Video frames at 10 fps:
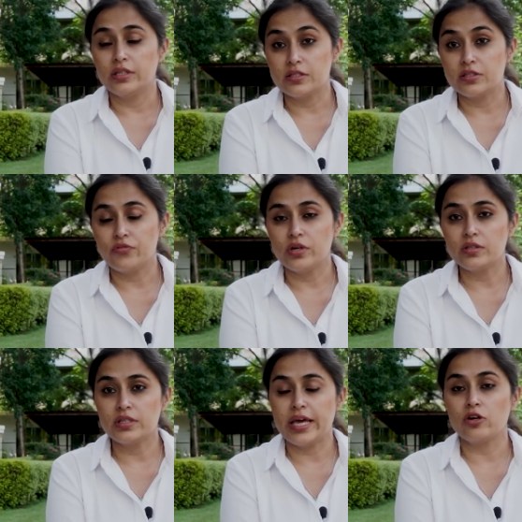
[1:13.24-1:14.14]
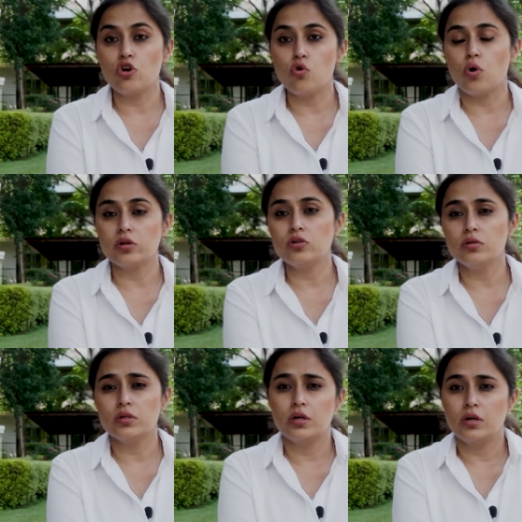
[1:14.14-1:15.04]
these rivers then go on
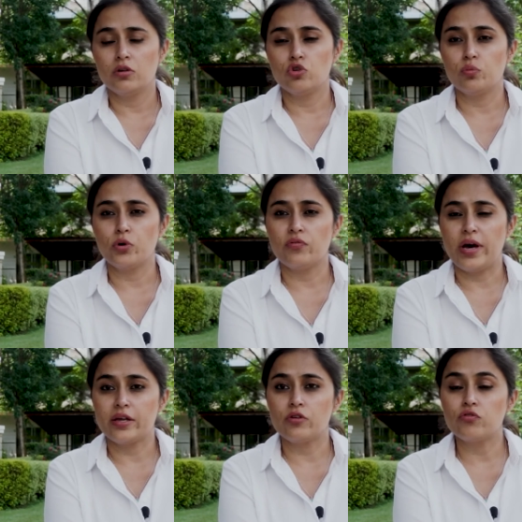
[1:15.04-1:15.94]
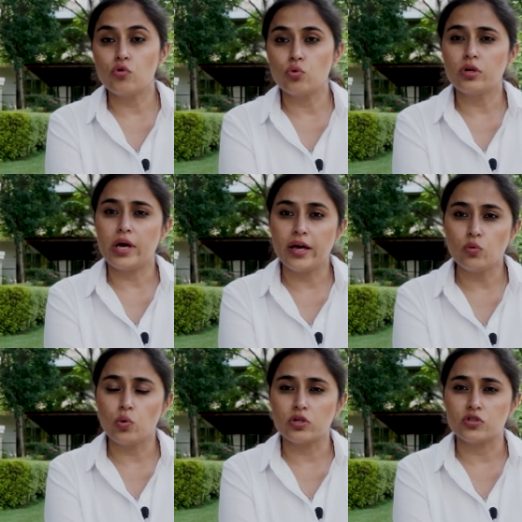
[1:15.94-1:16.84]
to provide food and
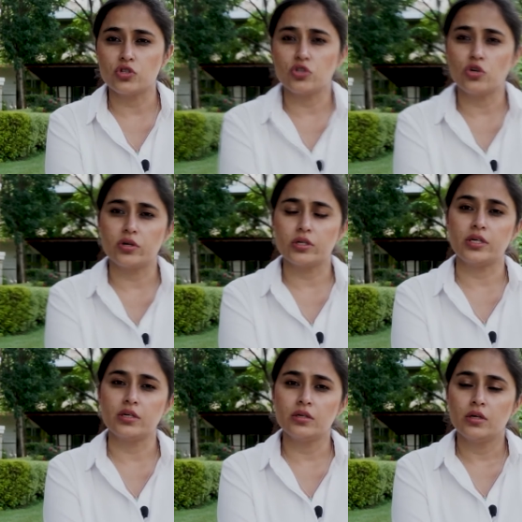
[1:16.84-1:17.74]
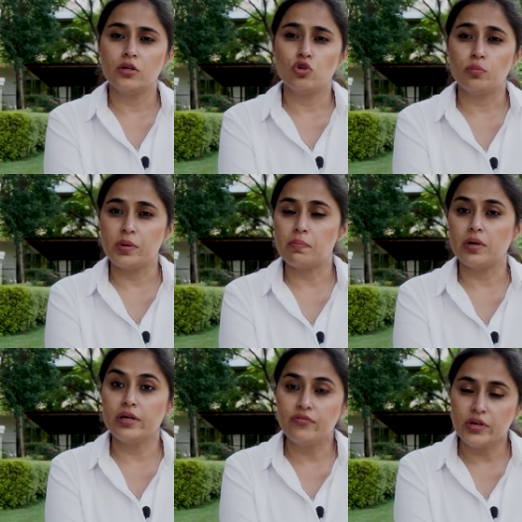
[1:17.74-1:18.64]
water security to people
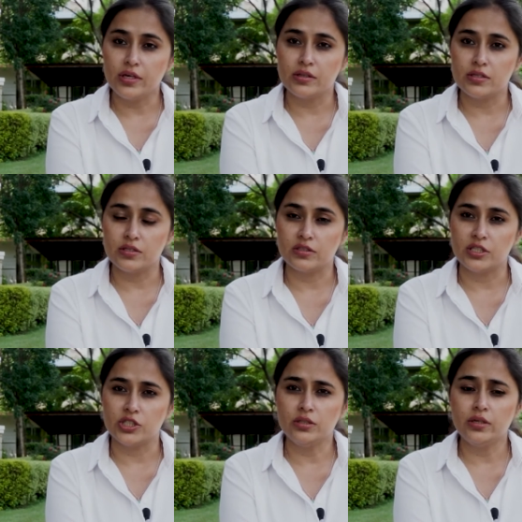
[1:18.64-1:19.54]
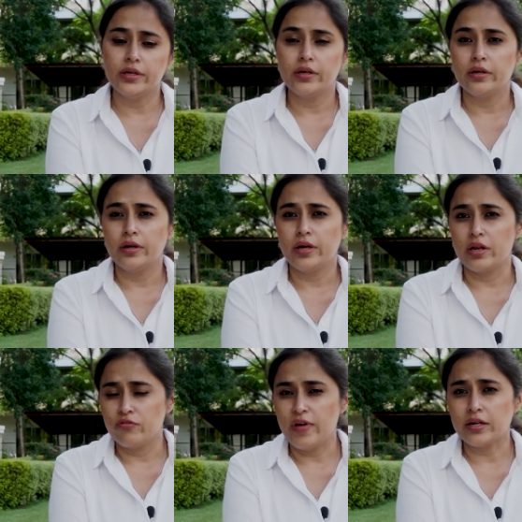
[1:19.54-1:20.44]
living in this region. In
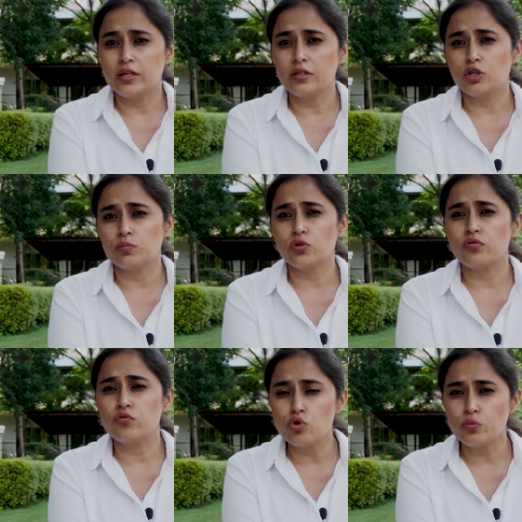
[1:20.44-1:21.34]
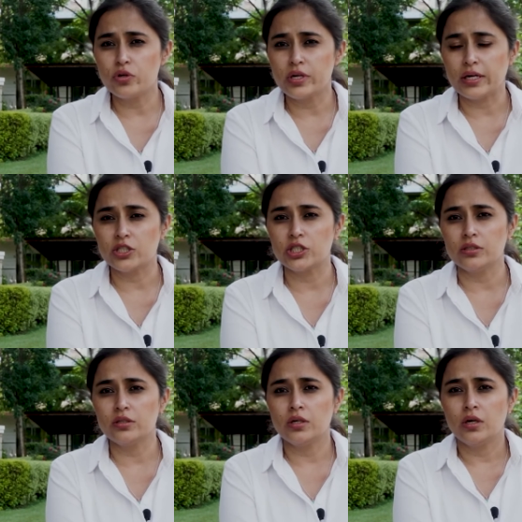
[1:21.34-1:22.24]
fact, in terms of food production,